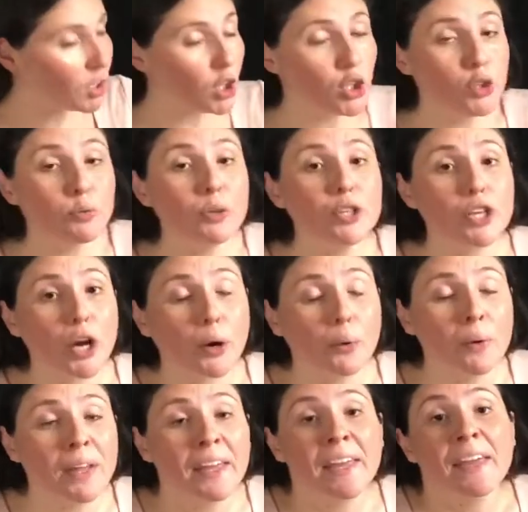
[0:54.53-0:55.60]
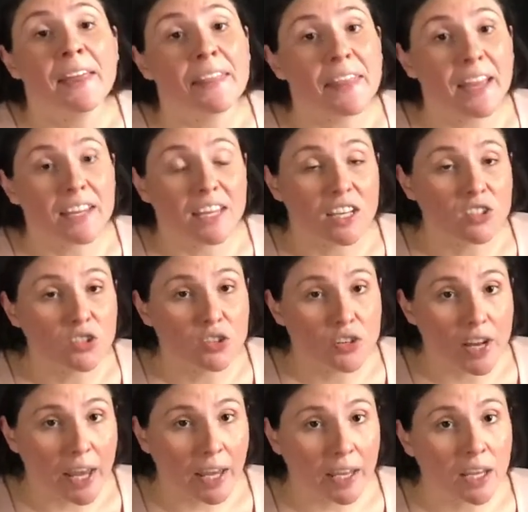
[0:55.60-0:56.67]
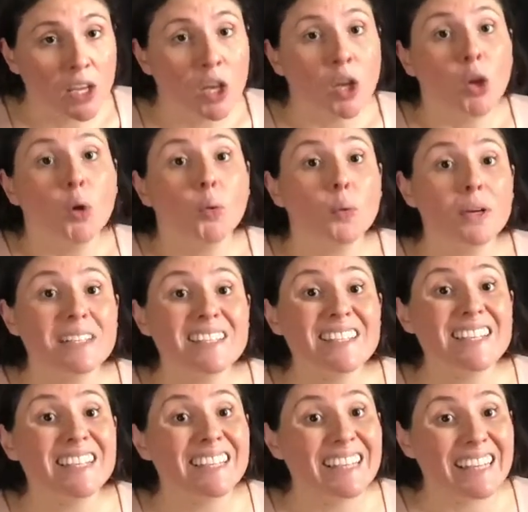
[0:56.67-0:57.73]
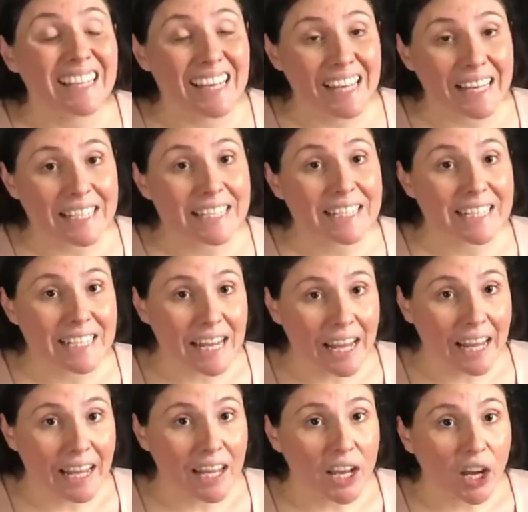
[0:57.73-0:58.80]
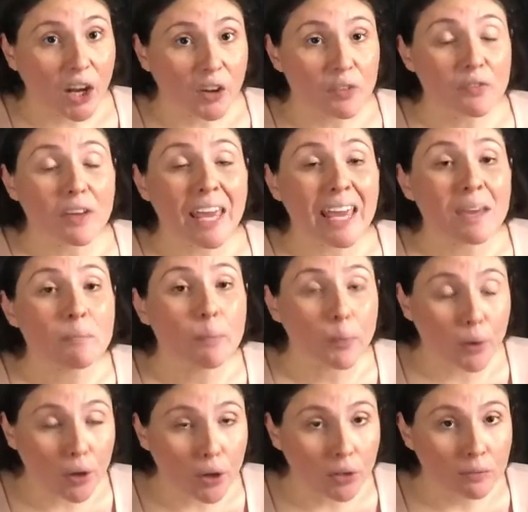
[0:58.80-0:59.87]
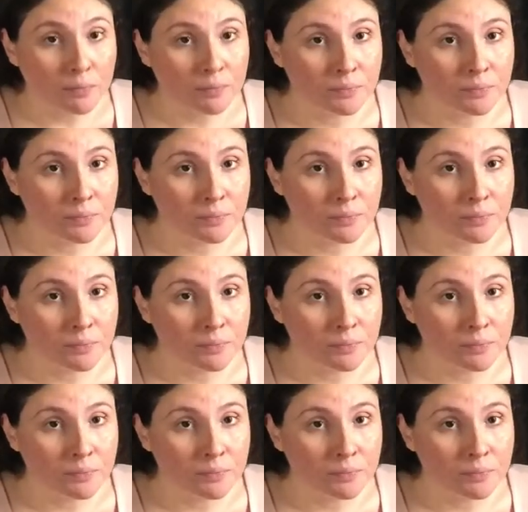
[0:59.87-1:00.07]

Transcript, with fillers: you would know that yesterday was the last day of April.